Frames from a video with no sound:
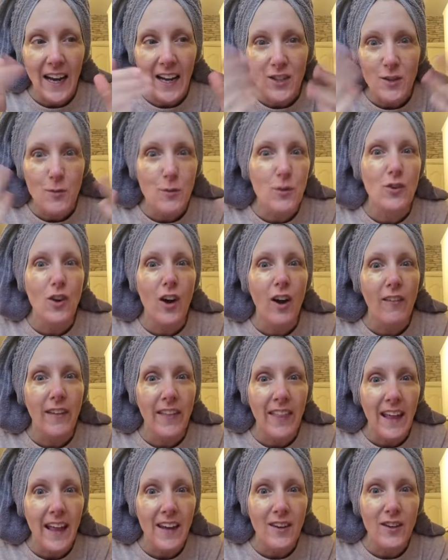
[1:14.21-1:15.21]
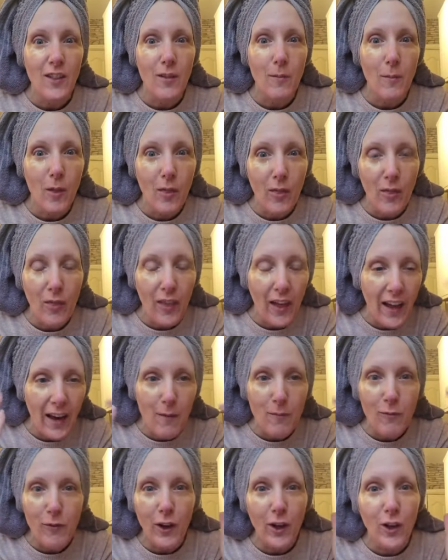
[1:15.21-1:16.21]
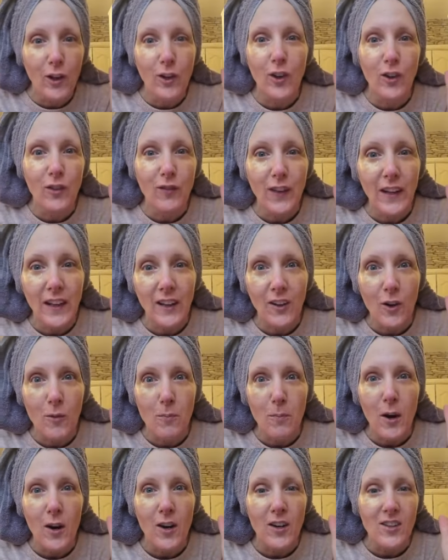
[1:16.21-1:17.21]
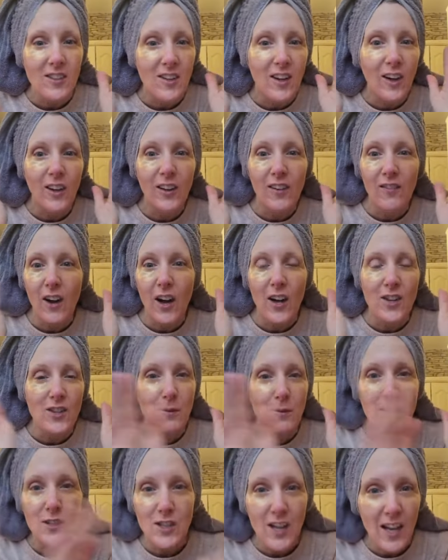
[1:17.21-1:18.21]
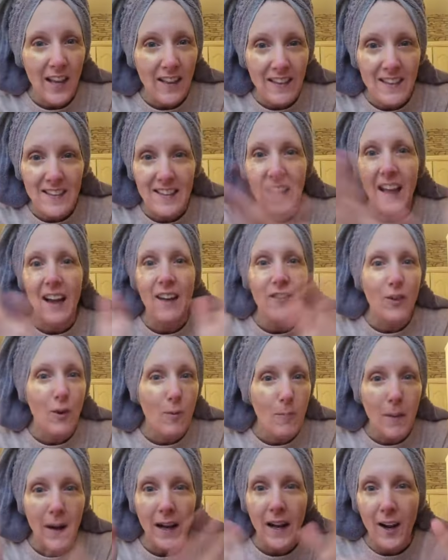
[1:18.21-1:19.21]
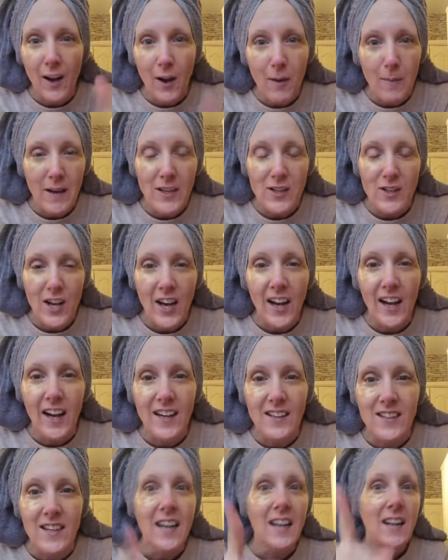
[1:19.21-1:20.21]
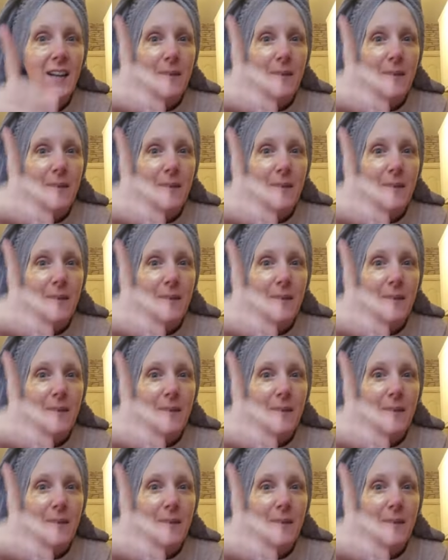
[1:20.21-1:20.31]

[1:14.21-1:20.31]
I do a draw at the end of the month for a Look Good Feel Good box, and all you've got to do is share this live, come back and comment shared,